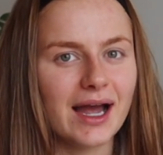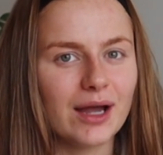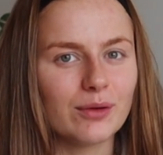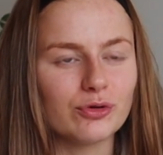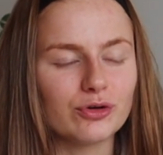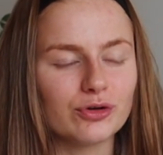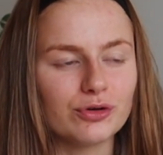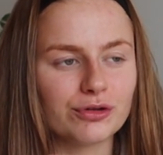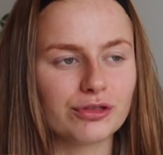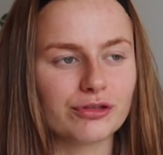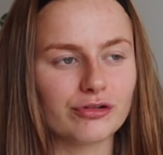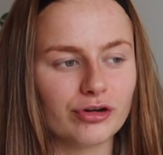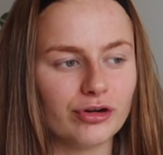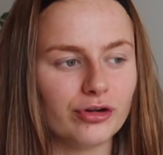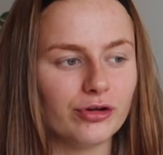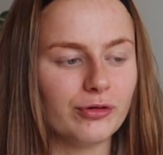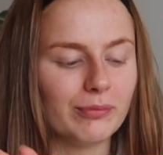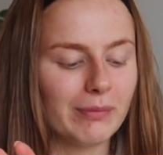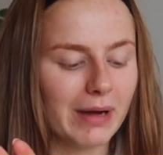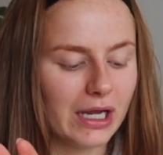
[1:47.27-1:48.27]
I will go
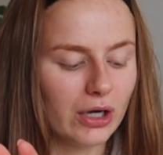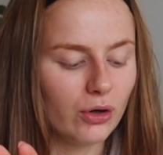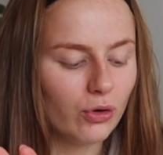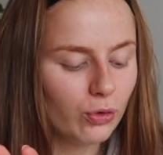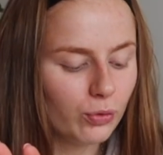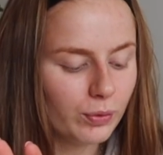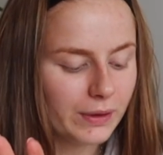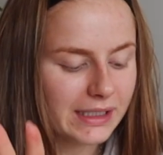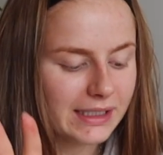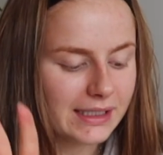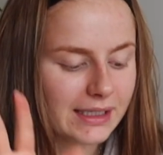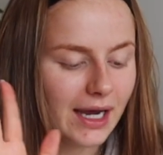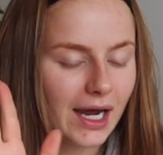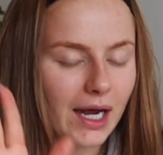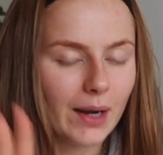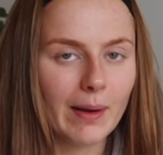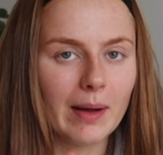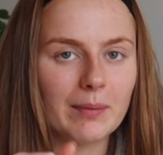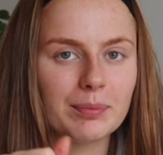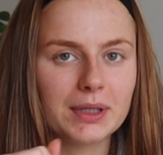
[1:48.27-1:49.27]
through my whole week,
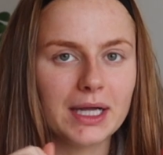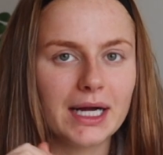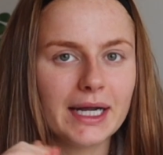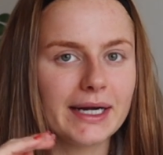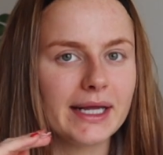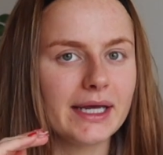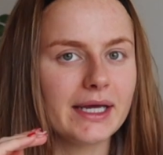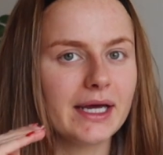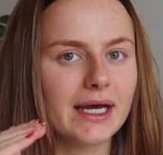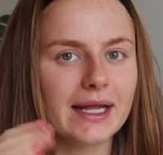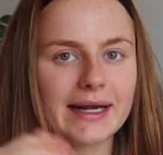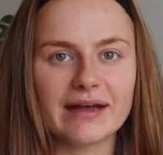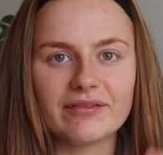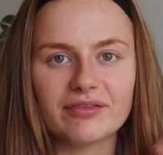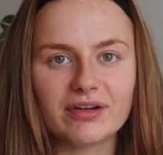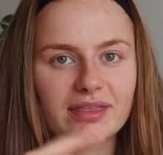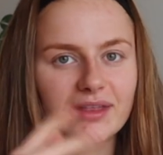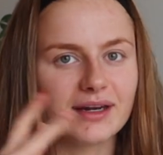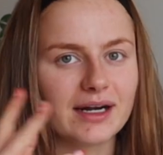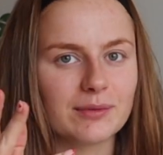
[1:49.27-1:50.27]
how I plan it, and
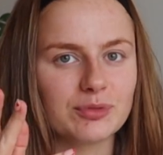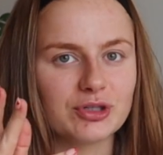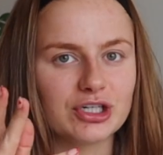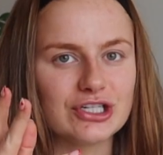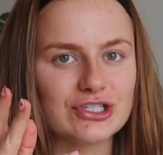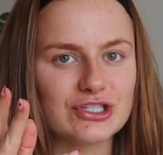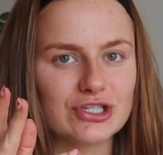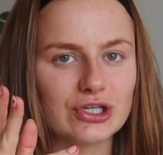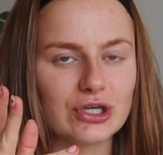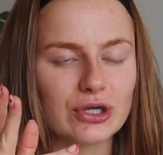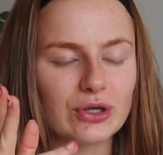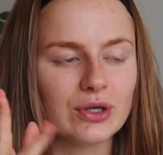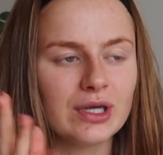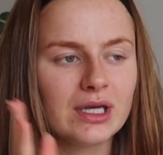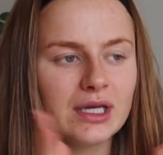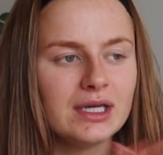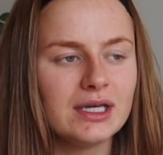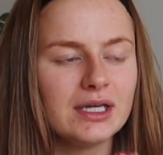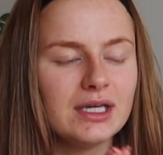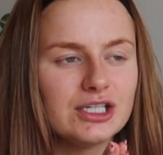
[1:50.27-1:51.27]
everything I'm gonna do,
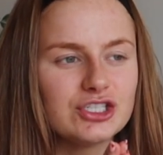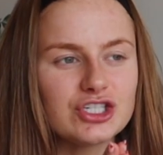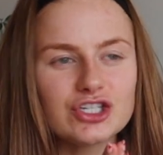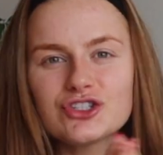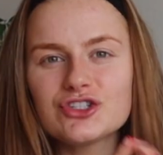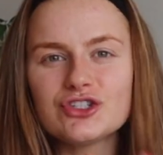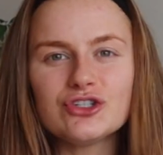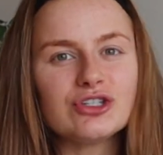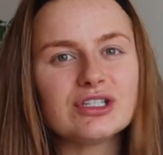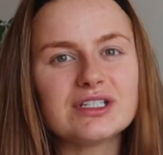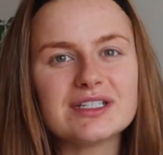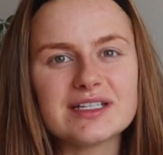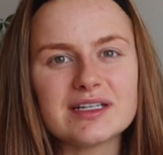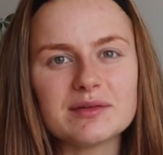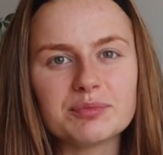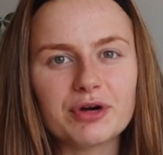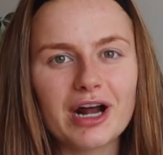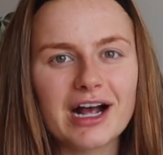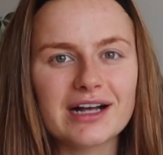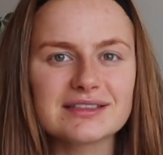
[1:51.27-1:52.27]
just so you can see
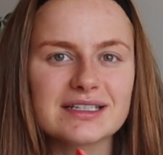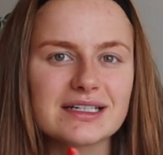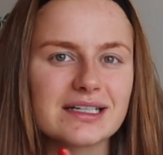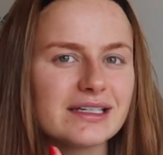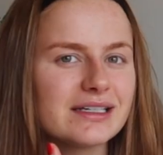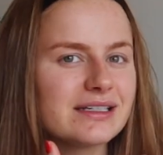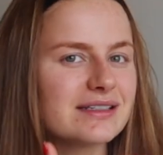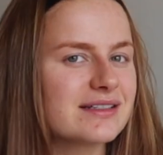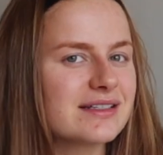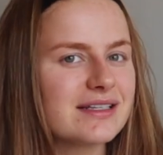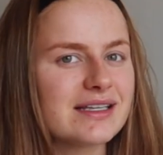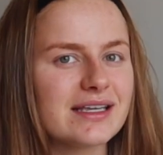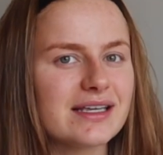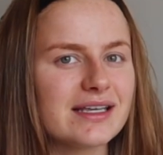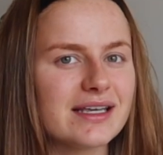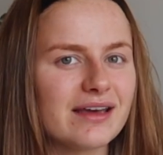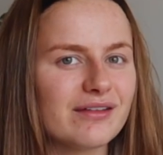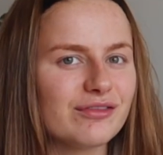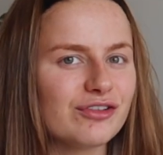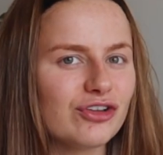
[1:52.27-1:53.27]
it practically,
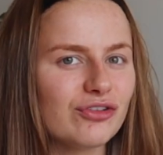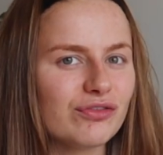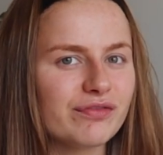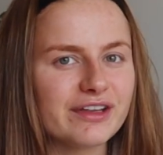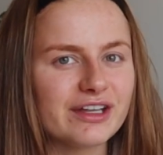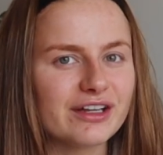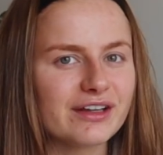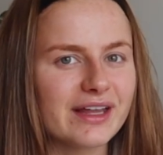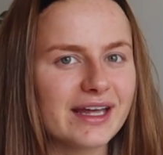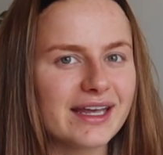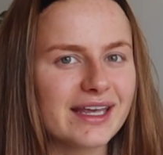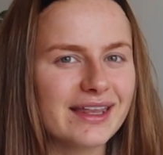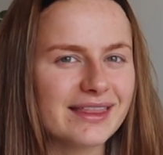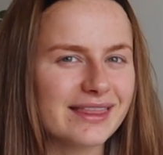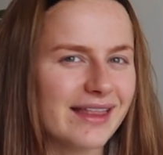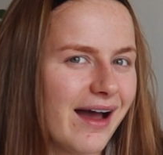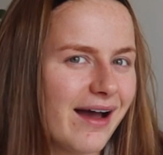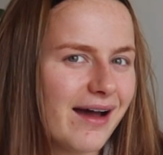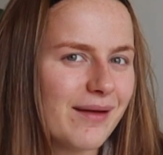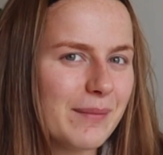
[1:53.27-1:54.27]
see if you feel like
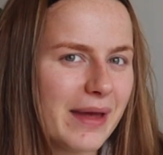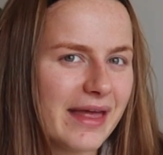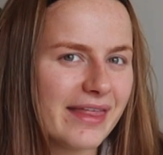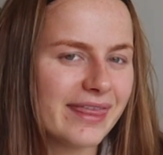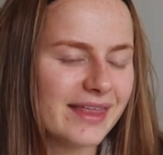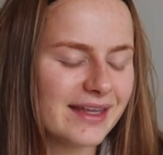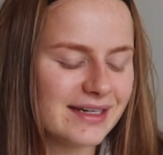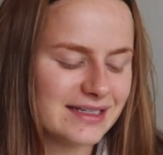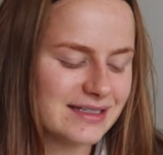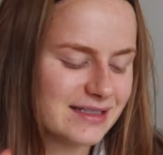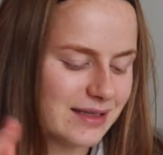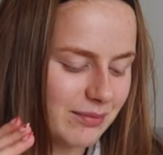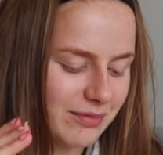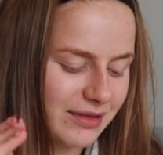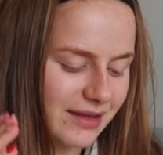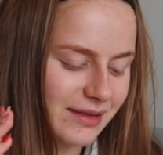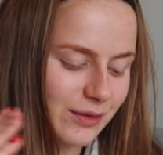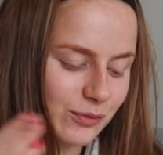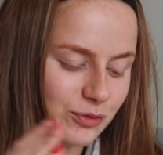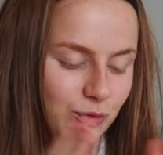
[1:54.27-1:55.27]
that method is
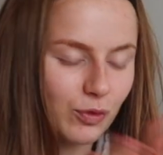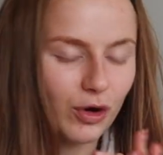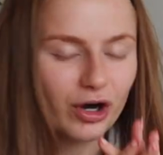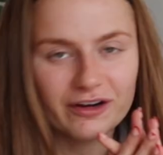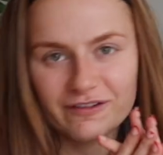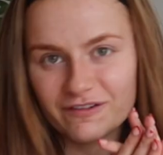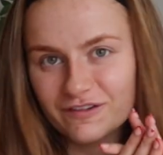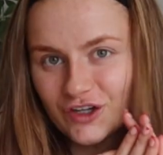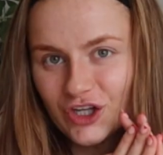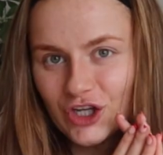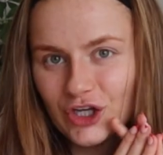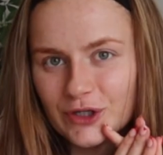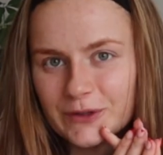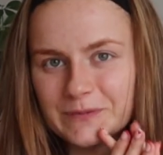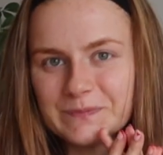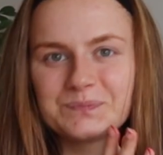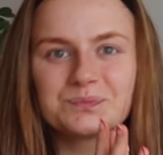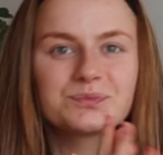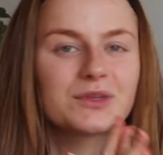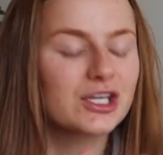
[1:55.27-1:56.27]
something that would work for you.